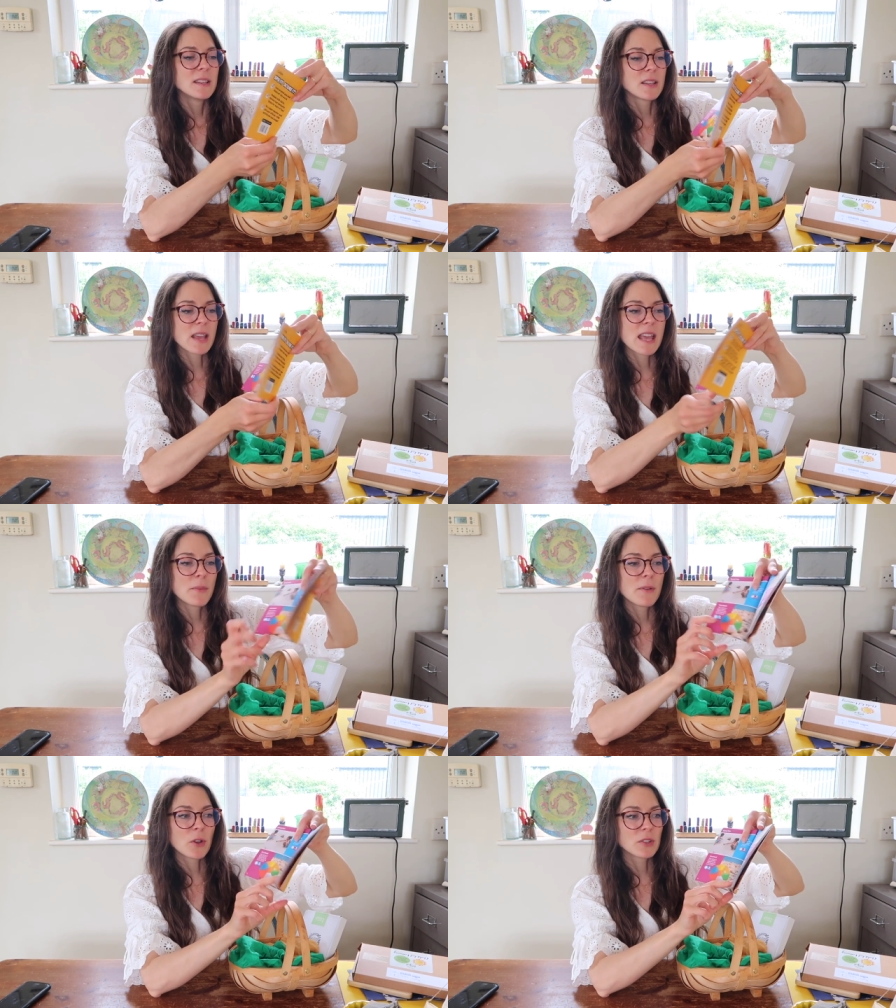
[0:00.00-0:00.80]
So
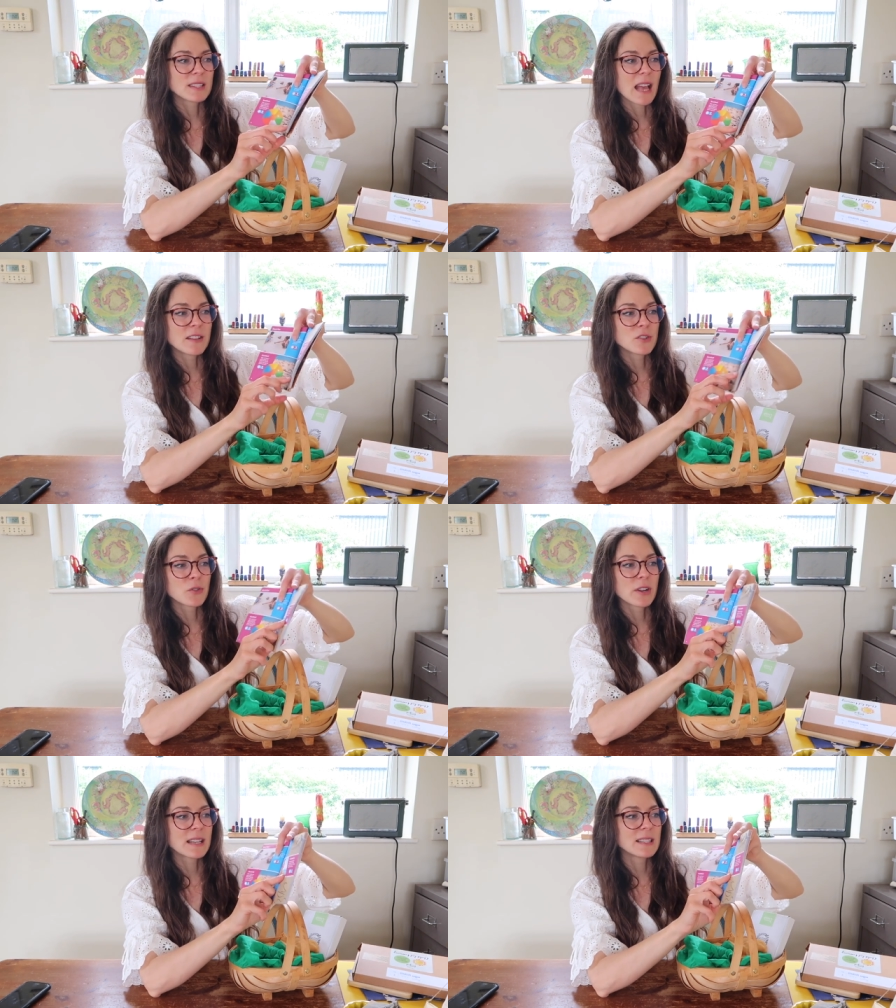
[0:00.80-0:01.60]
here we've got sand
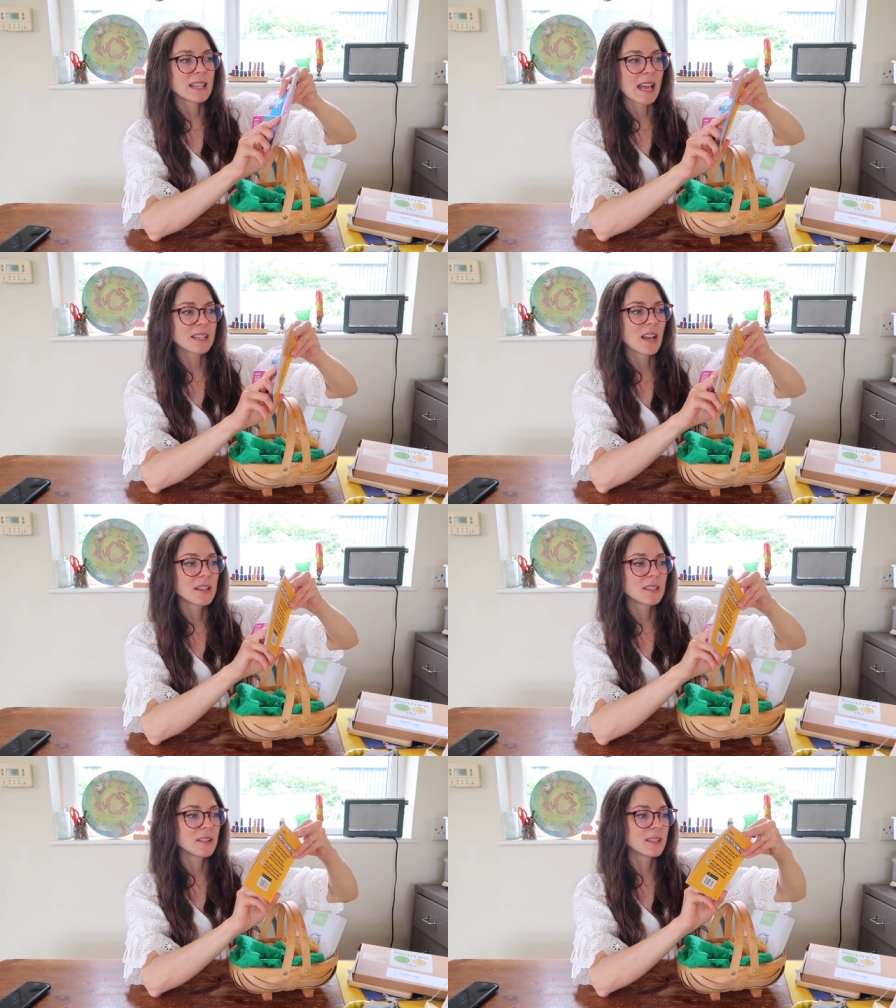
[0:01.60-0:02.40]
drawing, sand
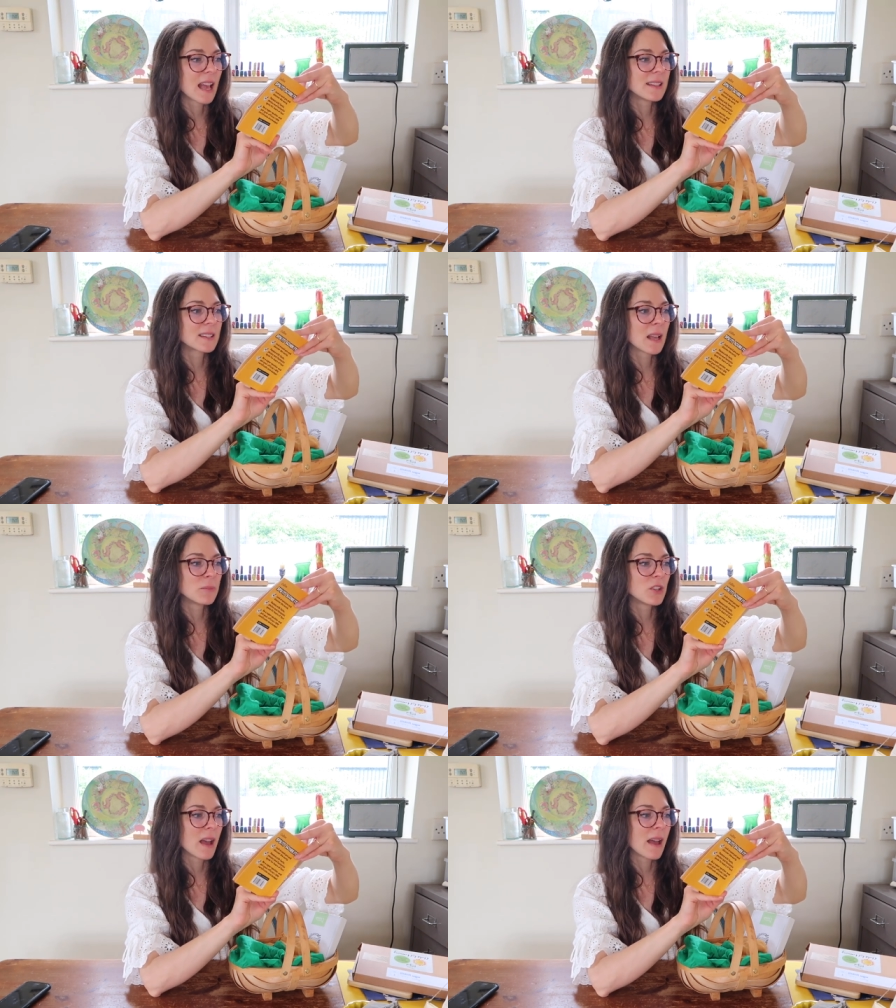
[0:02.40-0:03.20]
castle, sand
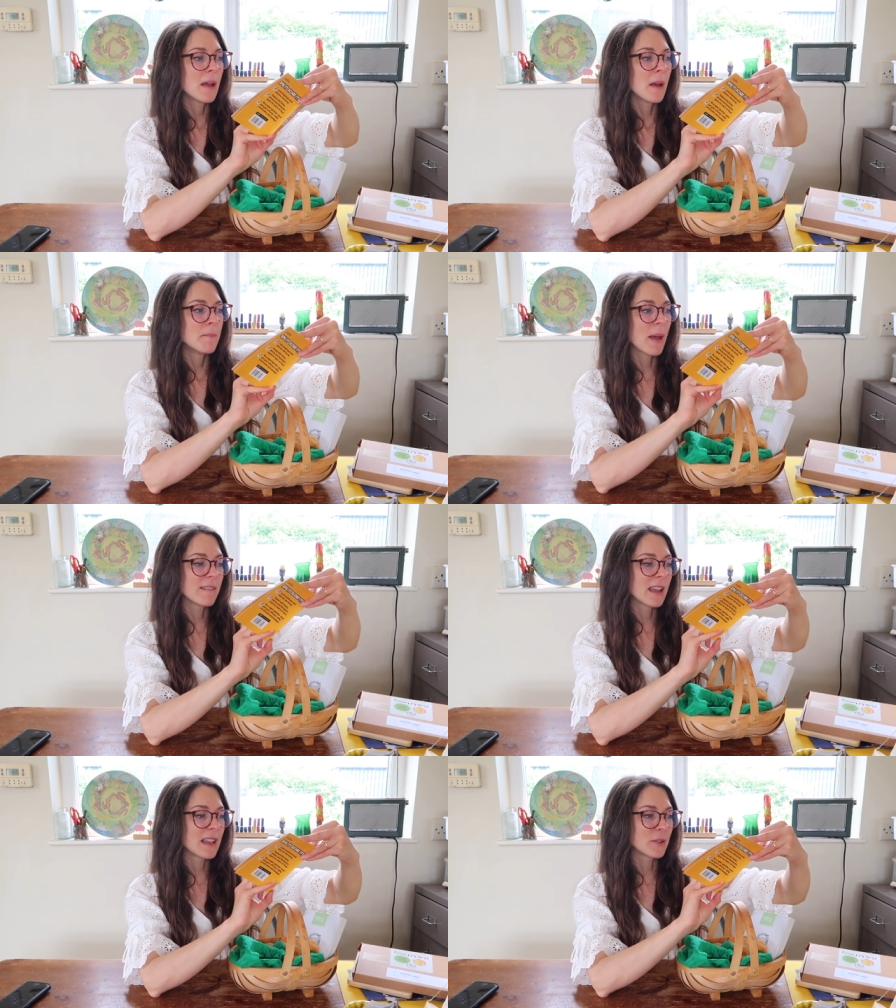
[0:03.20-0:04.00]
sculpture,
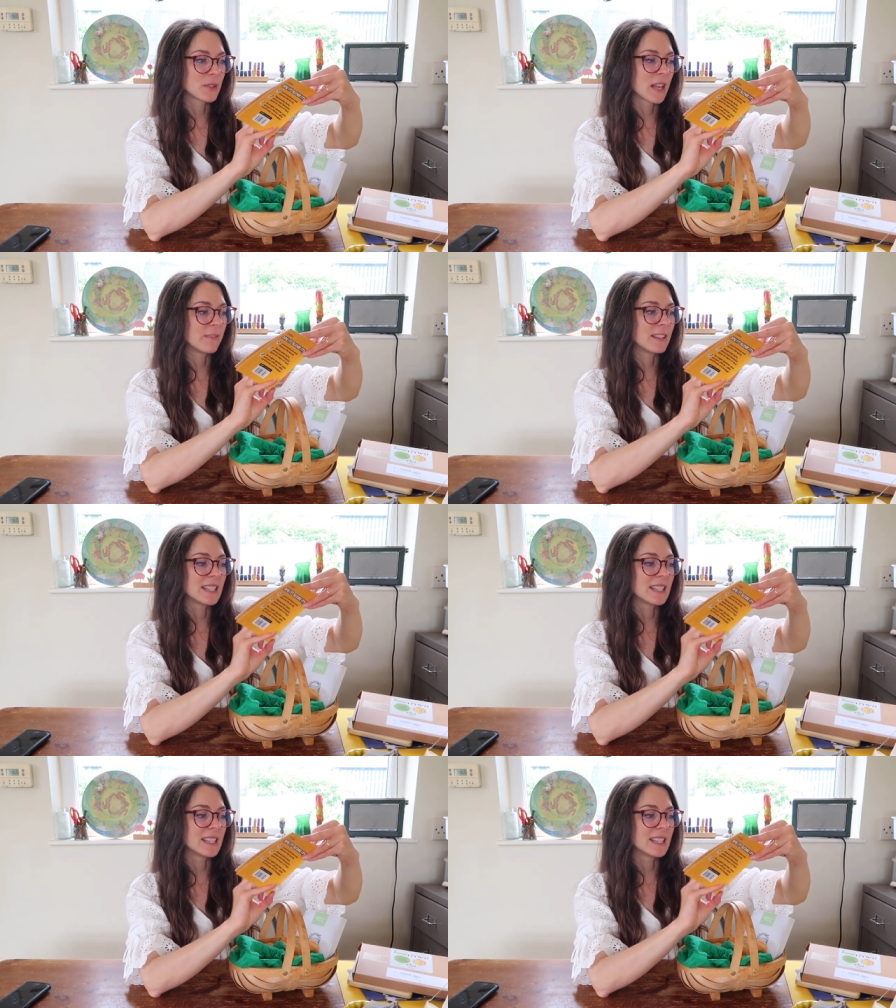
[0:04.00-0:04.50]
burying yourself in